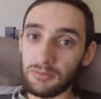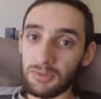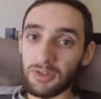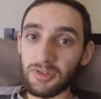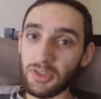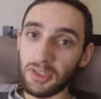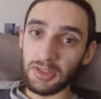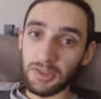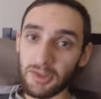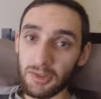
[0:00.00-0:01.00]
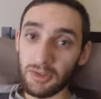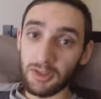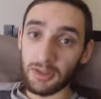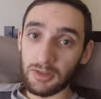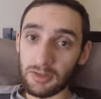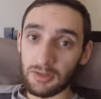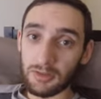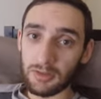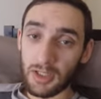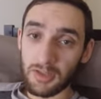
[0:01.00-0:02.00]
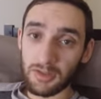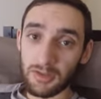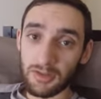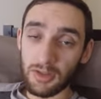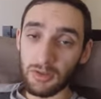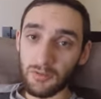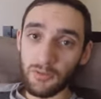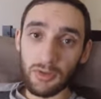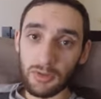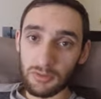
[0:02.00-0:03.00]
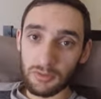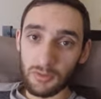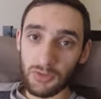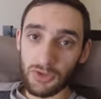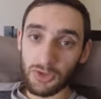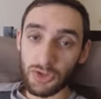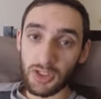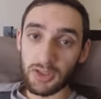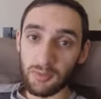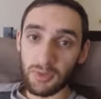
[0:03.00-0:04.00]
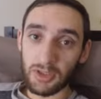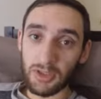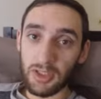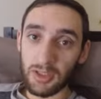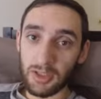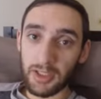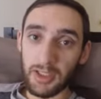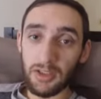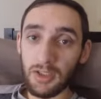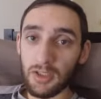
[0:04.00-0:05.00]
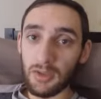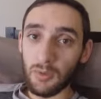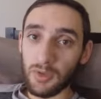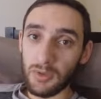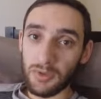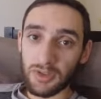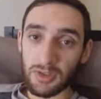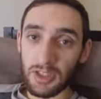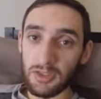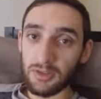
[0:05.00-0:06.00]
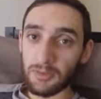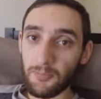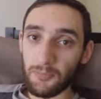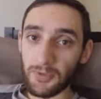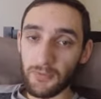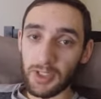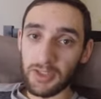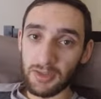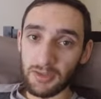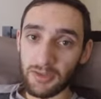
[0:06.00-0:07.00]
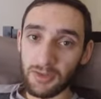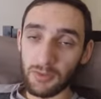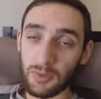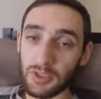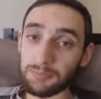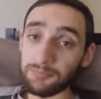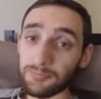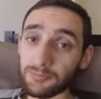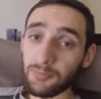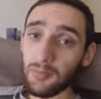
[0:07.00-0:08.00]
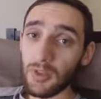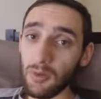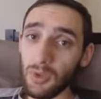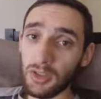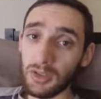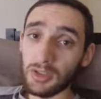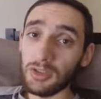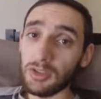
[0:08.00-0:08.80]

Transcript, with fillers: those three countries in a constant state of war with each other, but they ally one with another, fighting the third one. Well,